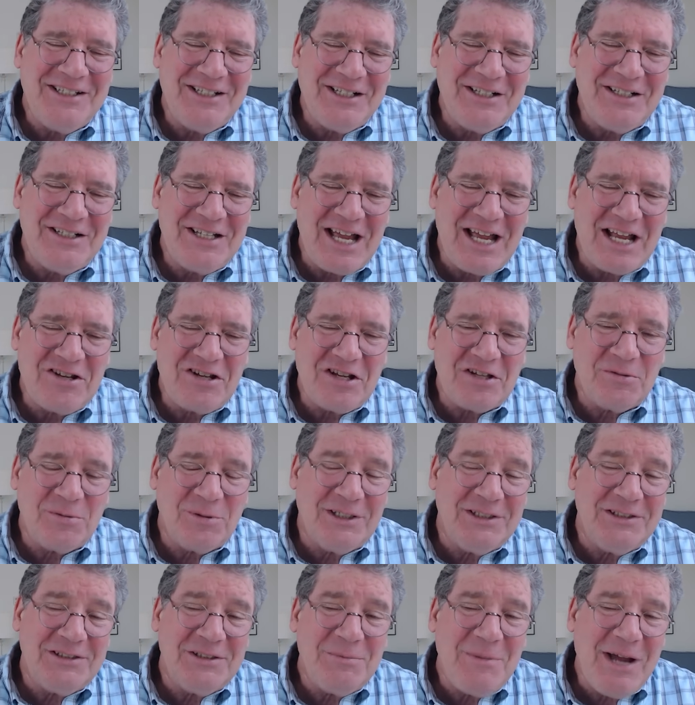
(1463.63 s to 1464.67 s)
digestible.
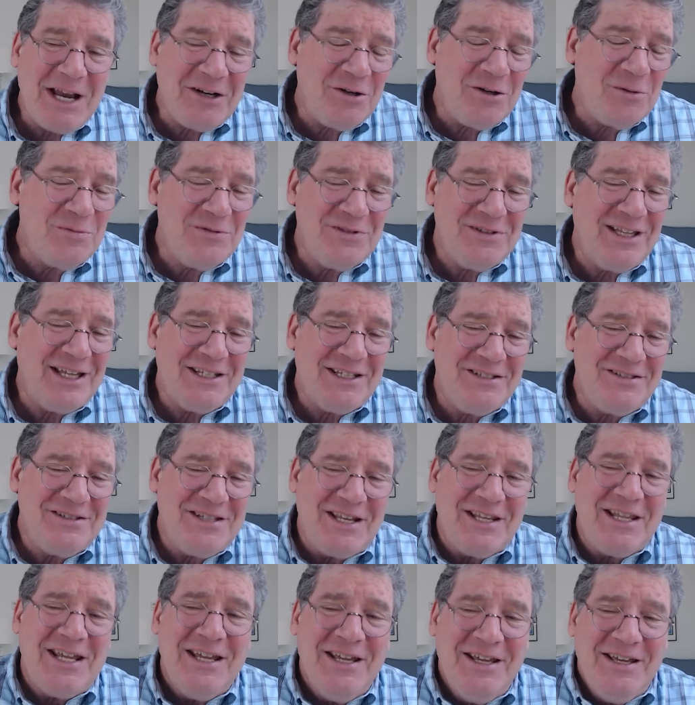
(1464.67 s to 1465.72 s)
Because the microbes, like you
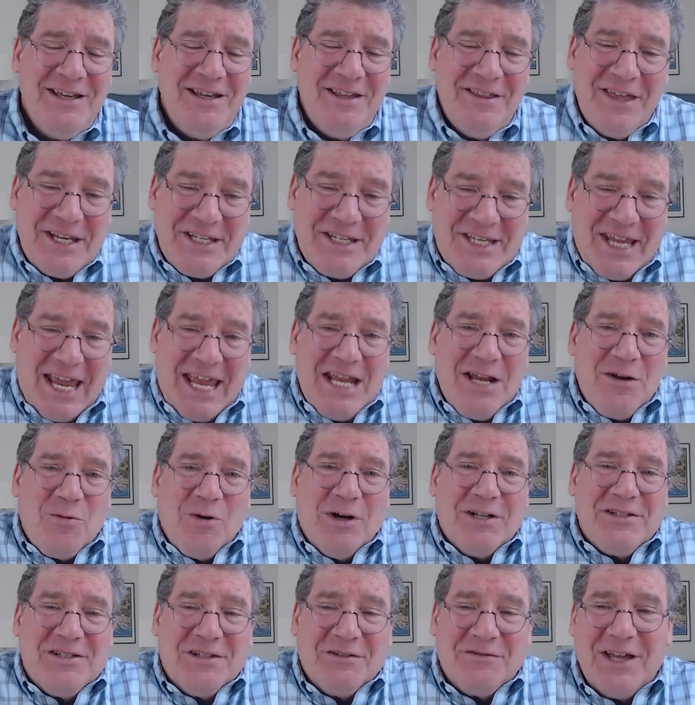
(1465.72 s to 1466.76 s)
said, they take
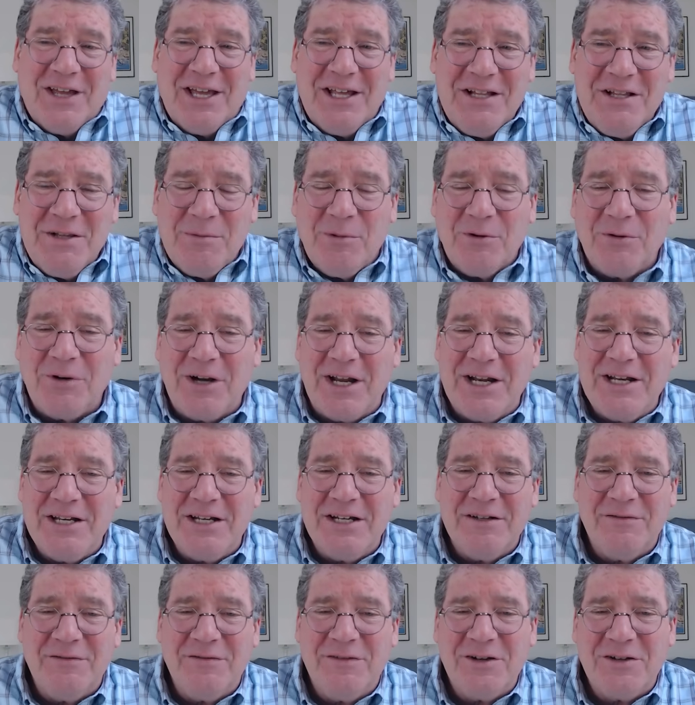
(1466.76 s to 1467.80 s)
what's available, right?
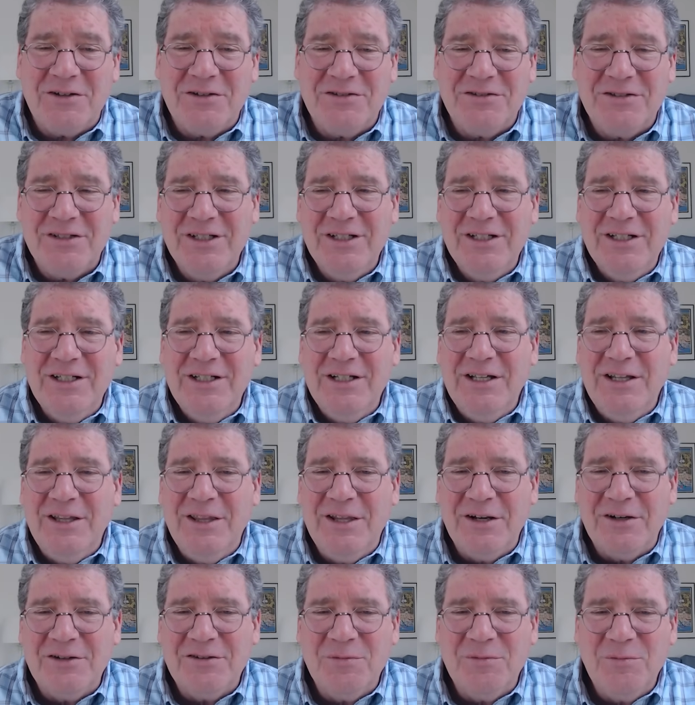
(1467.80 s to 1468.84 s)
And if
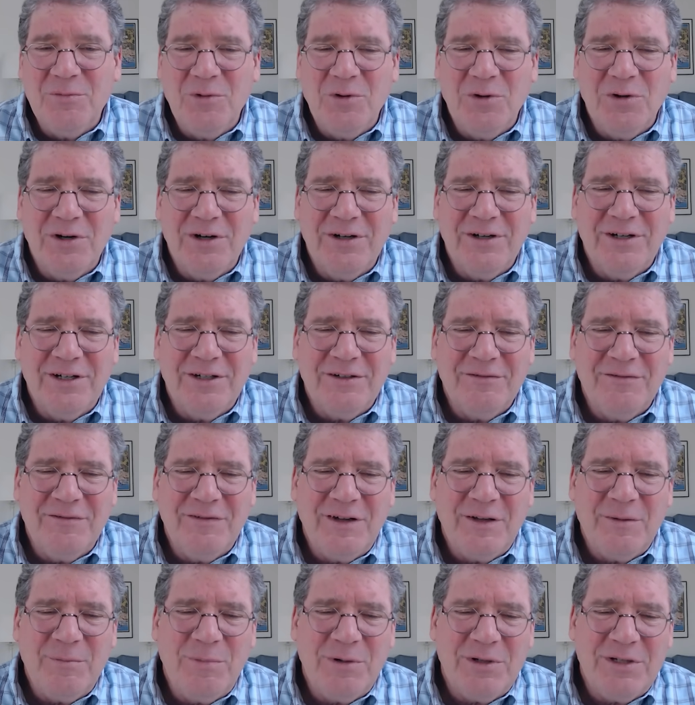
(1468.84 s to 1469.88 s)
there's more of
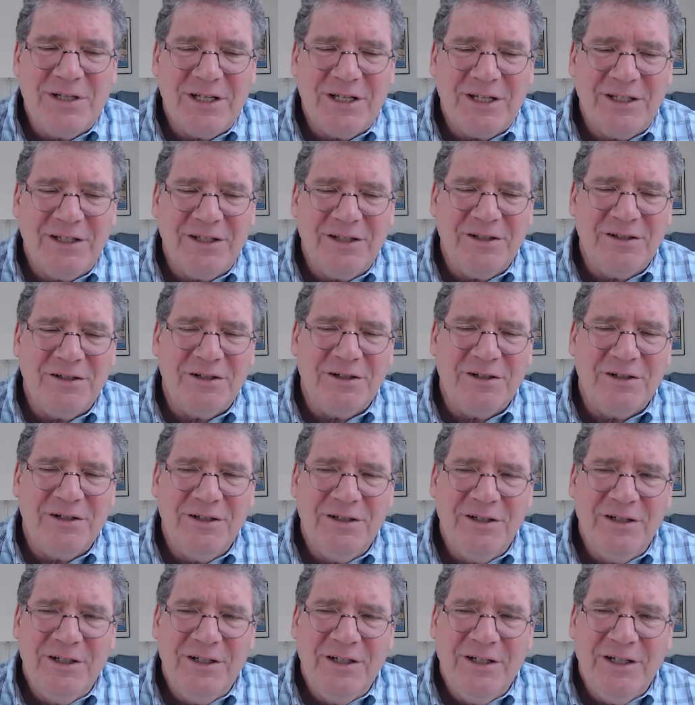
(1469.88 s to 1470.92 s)
a
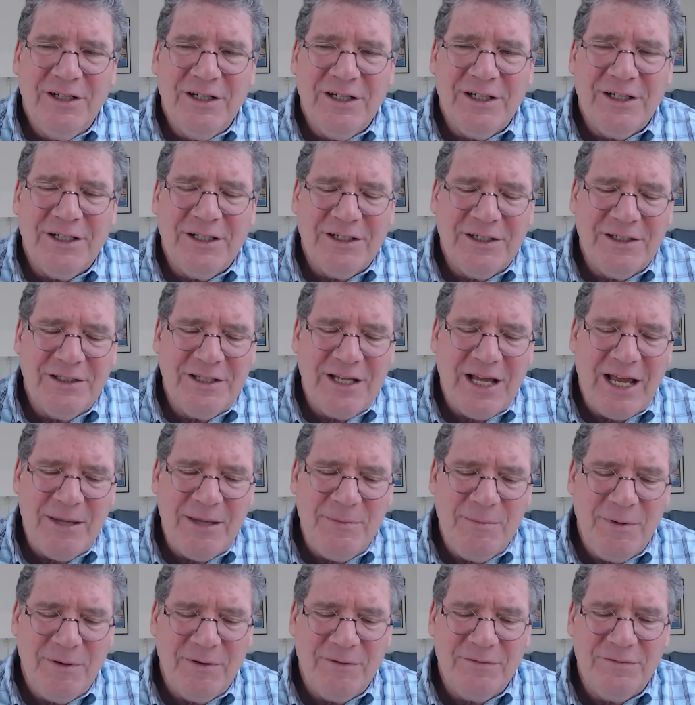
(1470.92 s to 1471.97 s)
particular
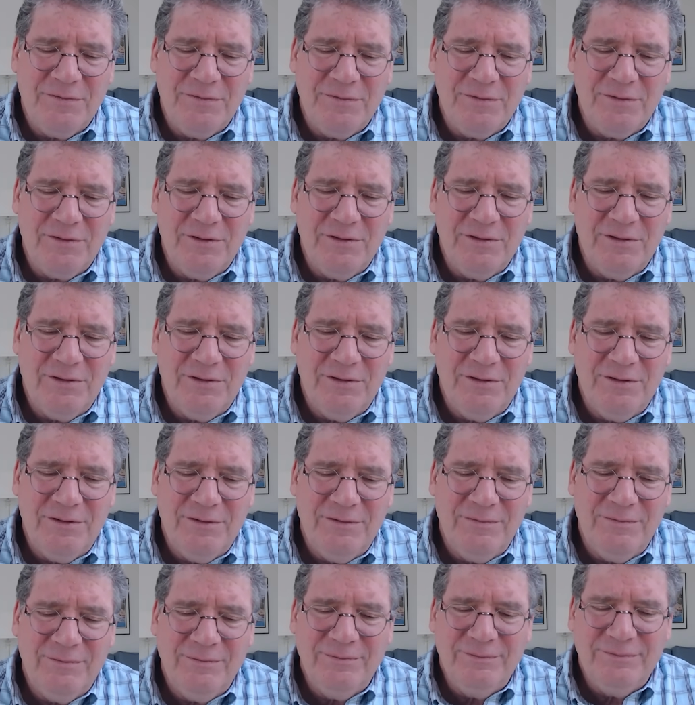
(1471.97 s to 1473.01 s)
type of
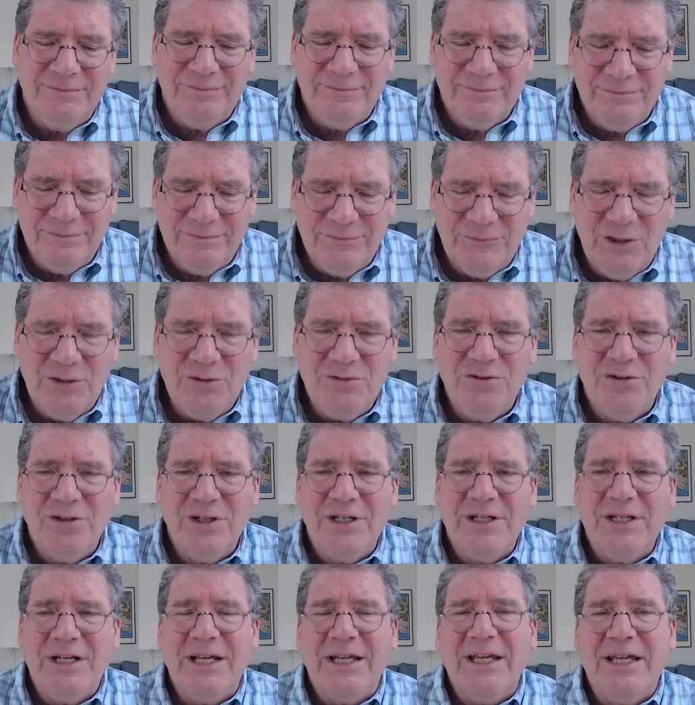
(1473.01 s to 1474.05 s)

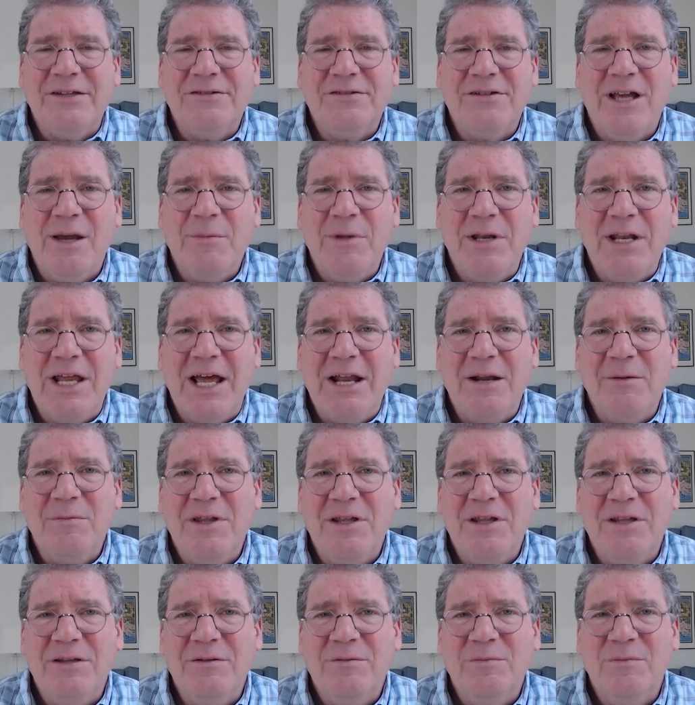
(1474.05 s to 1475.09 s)
nutrient, I guess, coming at them,
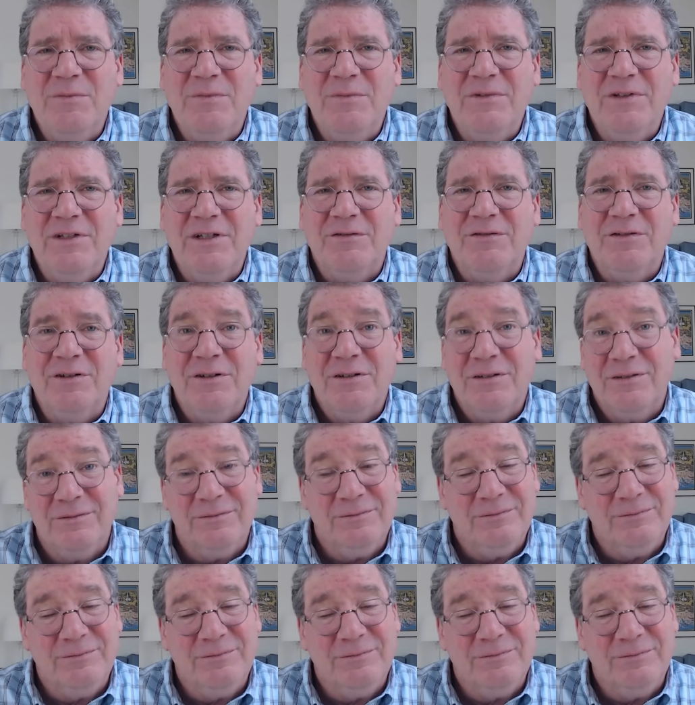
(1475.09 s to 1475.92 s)
then different